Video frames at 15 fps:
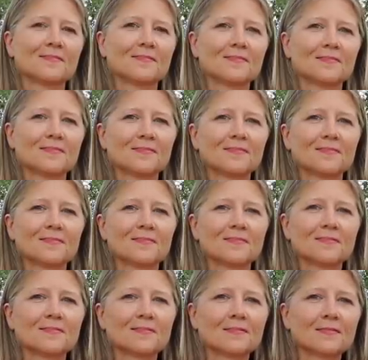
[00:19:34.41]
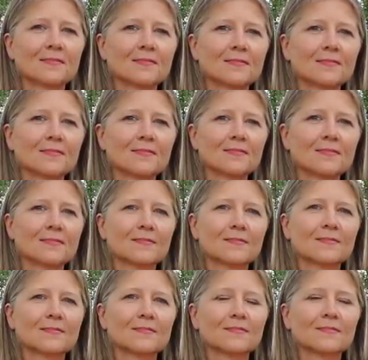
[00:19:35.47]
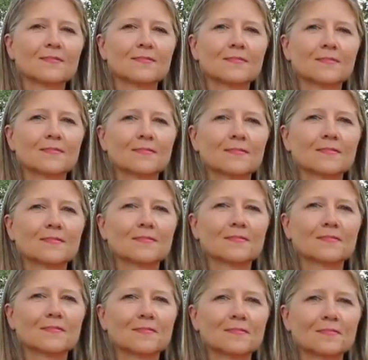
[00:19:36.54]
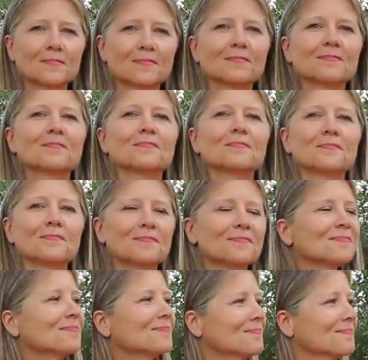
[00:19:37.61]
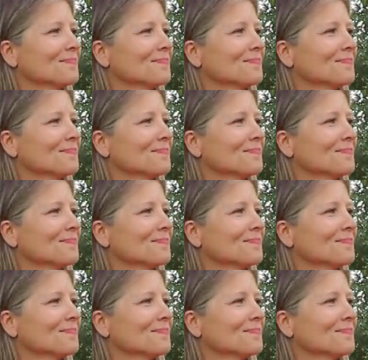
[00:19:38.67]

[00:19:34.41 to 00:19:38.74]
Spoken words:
The person shown says nothing.